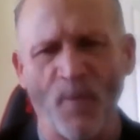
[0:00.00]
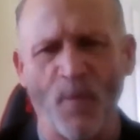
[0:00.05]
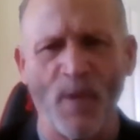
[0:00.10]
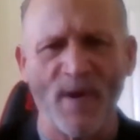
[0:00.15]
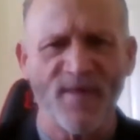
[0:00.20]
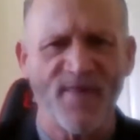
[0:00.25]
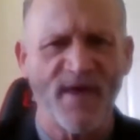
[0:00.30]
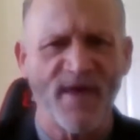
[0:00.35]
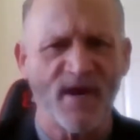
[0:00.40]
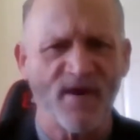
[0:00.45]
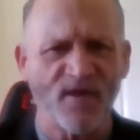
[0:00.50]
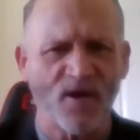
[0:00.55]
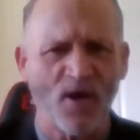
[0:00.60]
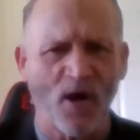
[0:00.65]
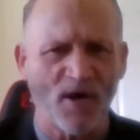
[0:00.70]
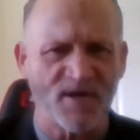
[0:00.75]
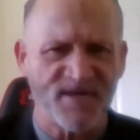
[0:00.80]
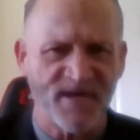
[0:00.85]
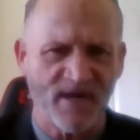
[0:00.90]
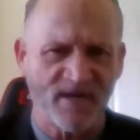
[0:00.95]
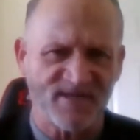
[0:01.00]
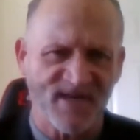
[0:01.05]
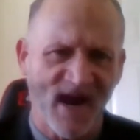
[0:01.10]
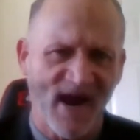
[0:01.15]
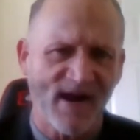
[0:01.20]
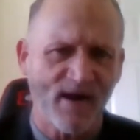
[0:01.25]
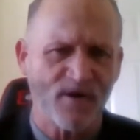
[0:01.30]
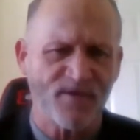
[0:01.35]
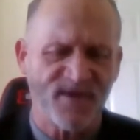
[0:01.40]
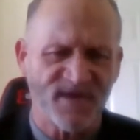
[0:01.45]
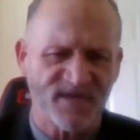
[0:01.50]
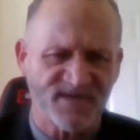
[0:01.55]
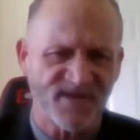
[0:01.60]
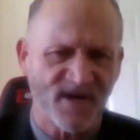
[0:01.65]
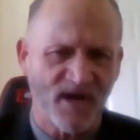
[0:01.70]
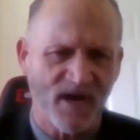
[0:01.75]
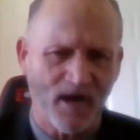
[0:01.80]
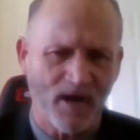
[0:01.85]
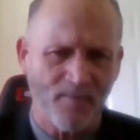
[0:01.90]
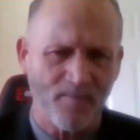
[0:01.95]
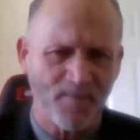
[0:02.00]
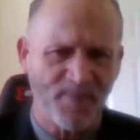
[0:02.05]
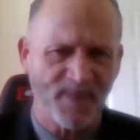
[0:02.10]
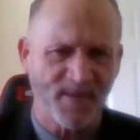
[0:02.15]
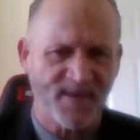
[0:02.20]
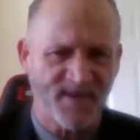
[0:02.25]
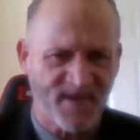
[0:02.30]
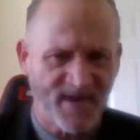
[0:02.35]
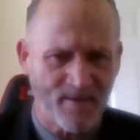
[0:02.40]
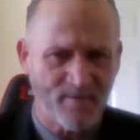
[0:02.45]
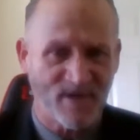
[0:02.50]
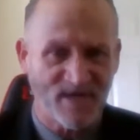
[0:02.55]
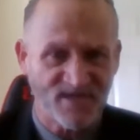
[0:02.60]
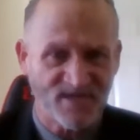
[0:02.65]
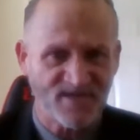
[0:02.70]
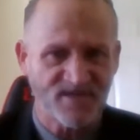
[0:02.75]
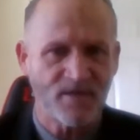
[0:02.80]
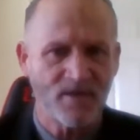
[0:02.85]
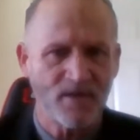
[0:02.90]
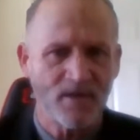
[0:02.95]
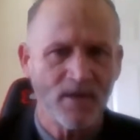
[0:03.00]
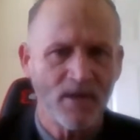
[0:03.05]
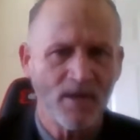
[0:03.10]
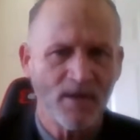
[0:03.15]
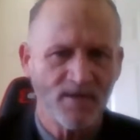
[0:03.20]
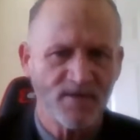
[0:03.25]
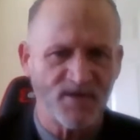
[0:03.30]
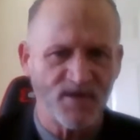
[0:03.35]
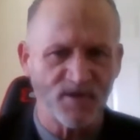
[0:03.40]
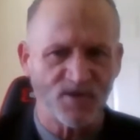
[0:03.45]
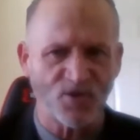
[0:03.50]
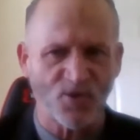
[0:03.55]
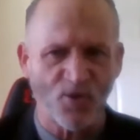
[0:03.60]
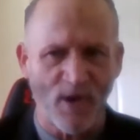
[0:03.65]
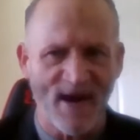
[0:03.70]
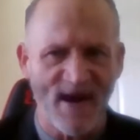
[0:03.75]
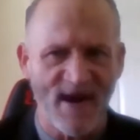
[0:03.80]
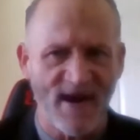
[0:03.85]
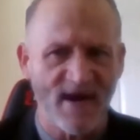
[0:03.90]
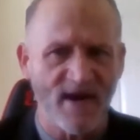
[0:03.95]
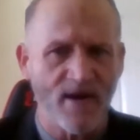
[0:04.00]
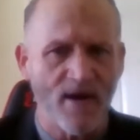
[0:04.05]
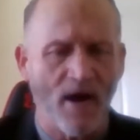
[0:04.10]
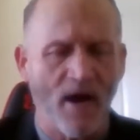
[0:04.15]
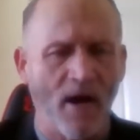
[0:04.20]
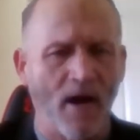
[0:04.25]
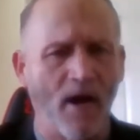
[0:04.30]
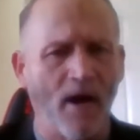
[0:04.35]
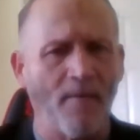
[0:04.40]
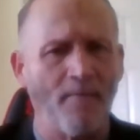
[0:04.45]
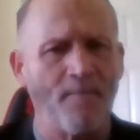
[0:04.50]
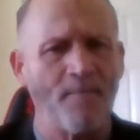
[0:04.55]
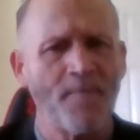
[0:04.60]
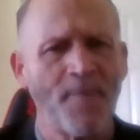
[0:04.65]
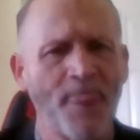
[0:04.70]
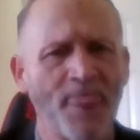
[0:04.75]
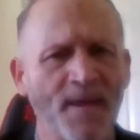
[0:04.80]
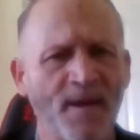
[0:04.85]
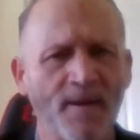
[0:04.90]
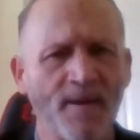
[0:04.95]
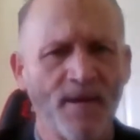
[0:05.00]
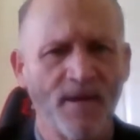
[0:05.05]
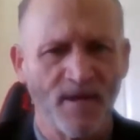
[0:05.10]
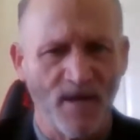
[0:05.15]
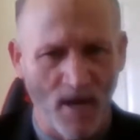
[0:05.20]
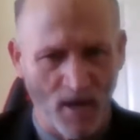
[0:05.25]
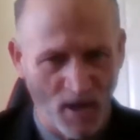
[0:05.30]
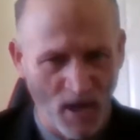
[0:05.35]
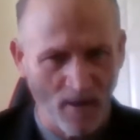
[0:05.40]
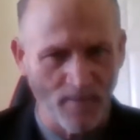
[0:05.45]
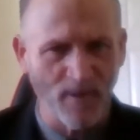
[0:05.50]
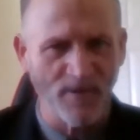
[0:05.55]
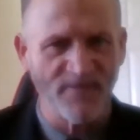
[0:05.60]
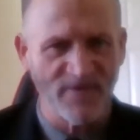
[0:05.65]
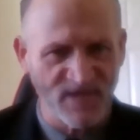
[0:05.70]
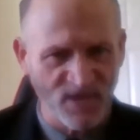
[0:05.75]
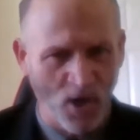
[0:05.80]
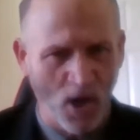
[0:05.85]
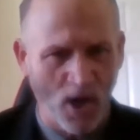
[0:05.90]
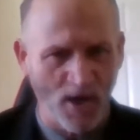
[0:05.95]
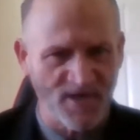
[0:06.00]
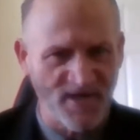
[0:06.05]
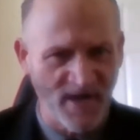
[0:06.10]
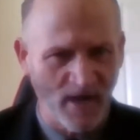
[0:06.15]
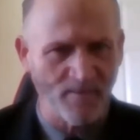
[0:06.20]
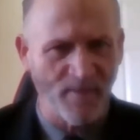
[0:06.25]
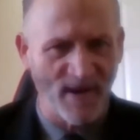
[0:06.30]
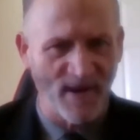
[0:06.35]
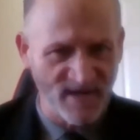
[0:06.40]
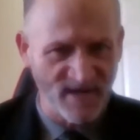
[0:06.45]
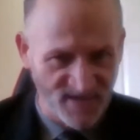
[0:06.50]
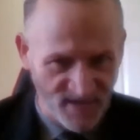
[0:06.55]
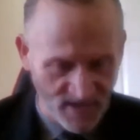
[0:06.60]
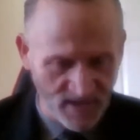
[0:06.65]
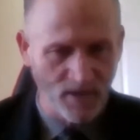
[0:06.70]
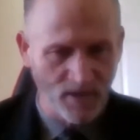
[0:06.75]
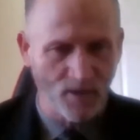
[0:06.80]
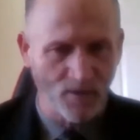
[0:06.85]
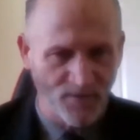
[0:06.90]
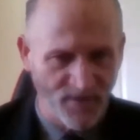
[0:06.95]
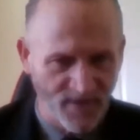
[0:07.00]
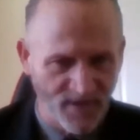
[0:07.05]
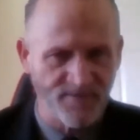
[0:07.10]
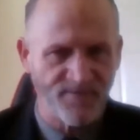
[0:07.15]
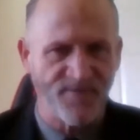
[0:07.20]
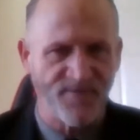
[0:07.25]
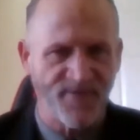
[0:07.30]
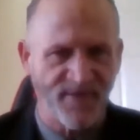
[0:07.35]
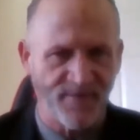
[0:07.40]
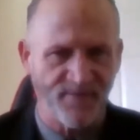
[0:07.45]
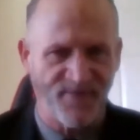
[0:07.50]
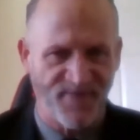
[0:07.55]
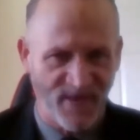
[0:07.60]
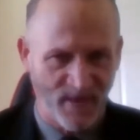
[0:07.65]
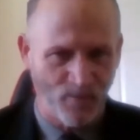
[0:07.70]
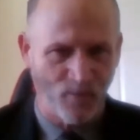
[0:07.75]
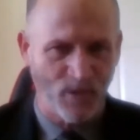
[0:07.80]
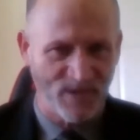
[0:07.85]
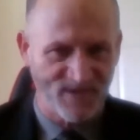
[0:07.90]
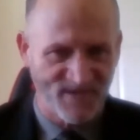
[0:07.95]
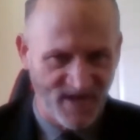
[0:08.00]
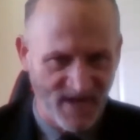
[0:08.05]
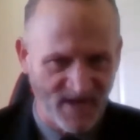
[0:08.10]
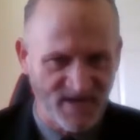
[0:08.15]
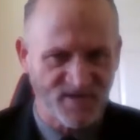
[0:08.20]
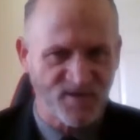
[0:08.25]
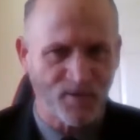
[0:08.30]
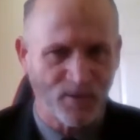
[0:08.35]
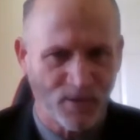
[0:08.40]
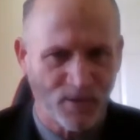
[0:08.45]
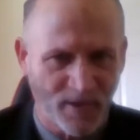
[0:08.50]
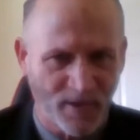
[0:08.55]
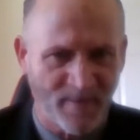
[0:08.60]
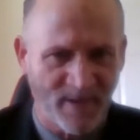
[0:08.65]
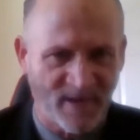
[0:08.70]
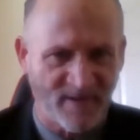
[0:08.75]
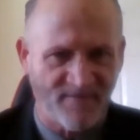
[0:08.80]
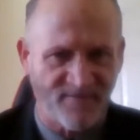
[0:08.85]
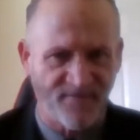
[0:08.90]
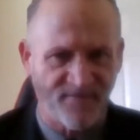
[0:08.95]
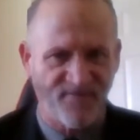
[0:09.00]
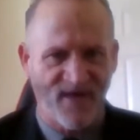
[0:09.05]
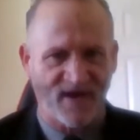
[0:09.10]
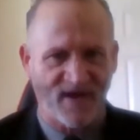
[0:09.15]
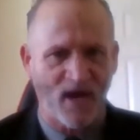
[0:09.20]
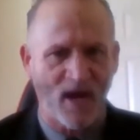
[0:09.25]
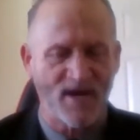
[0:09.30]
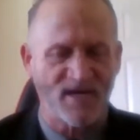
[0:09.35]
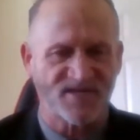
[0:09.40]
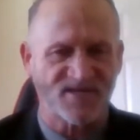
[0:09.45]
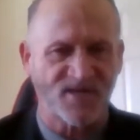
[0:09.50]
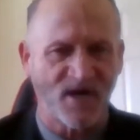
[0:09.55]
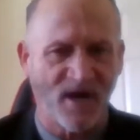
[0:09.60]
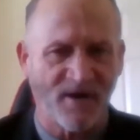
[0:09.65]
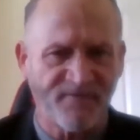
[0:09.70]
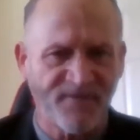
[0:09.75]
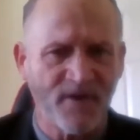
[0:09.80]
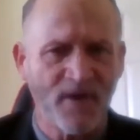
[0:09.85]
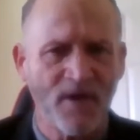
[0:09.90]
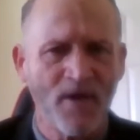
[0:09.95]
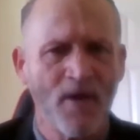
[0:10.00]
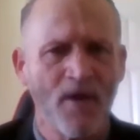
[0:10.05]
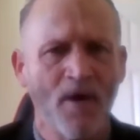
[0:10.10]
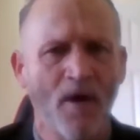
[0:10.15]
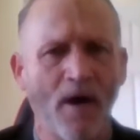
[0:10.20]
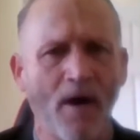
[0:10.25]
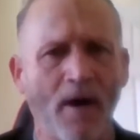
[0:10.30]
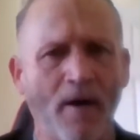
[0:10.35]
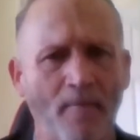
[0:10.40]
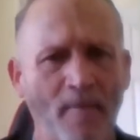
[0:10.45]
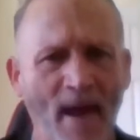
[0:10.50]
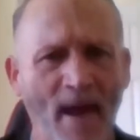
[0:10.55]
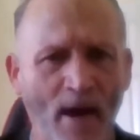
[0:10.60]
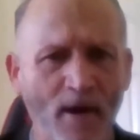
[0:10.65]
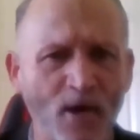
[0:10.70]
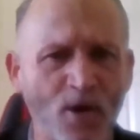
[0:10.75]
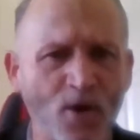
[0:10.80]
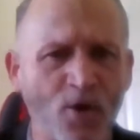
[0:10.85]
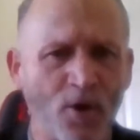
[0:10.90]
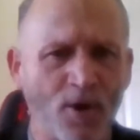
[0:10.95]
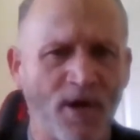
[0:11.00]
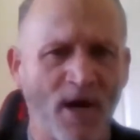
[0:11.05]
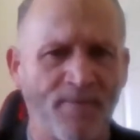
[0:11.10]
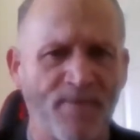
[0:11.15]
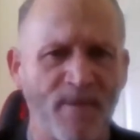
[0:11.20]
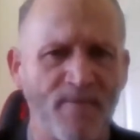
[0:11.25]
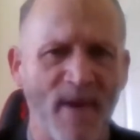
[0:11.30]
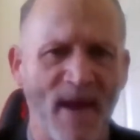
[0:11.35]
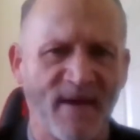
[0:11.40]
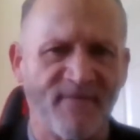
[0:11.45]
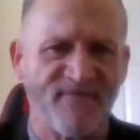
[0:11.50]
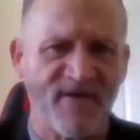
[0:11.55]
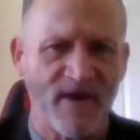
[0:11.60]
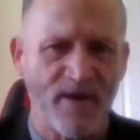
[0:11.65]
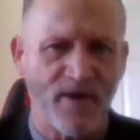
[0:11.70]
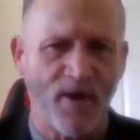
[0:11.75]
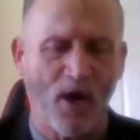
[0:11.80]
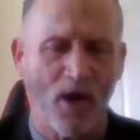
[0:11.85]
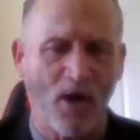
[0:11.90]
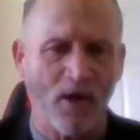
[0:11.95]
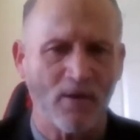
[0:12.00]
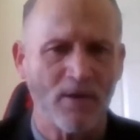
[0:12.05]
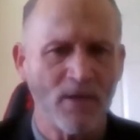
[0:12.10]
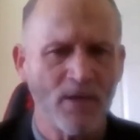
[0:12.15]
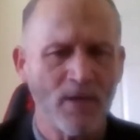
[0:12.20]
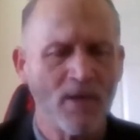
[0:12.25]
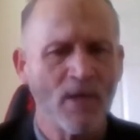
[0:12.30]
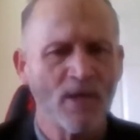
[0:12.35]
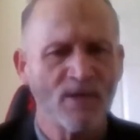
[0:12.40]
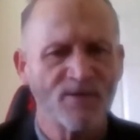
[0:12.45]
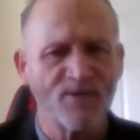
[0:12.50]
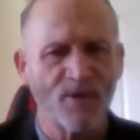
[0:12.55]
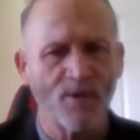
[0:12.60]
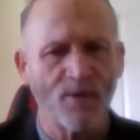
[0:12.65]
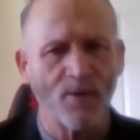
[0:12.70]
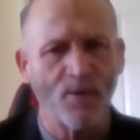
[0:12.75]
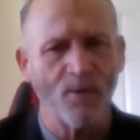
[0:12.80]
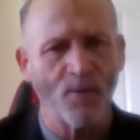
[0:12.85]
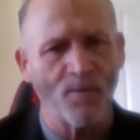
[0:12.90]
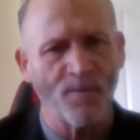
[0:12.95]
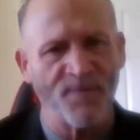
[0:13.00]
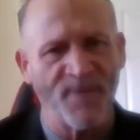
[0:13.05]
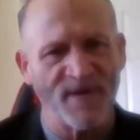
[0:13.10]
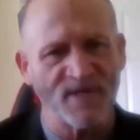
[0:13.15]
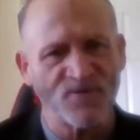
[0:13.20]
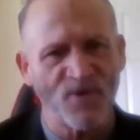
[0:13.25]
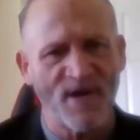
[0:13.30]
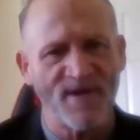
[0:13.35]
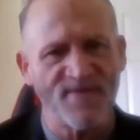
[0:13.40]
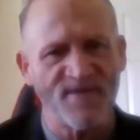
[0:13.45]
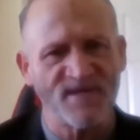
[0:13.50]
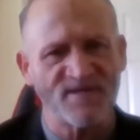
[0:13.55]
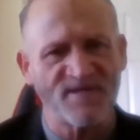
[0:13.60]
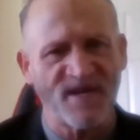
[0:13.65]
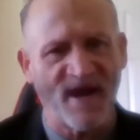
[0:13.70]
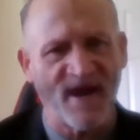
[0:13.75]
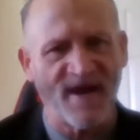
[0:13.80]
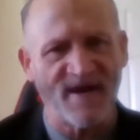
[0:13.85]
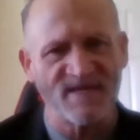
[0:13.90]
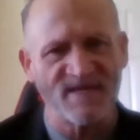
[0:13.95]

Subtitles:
one of the head of the cartels hired this chemist to train a couple of cartel buddies that was into a little bit of that kind of stuff, how to cook up and make fentanyl. So they trained these